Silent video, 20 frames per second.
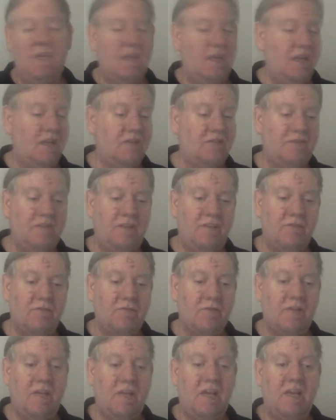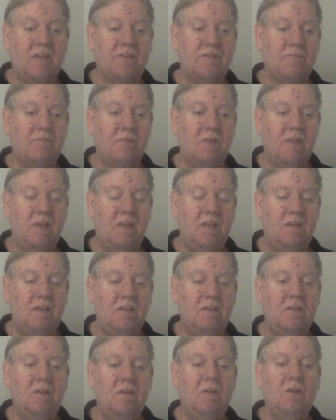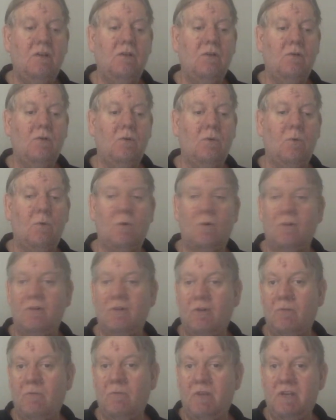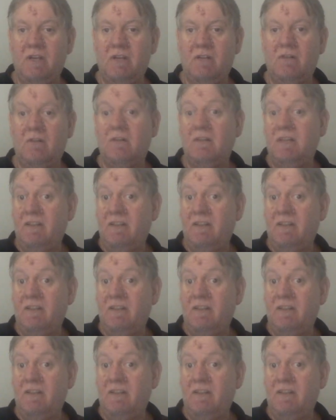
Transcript: It's either cash money or no money at all.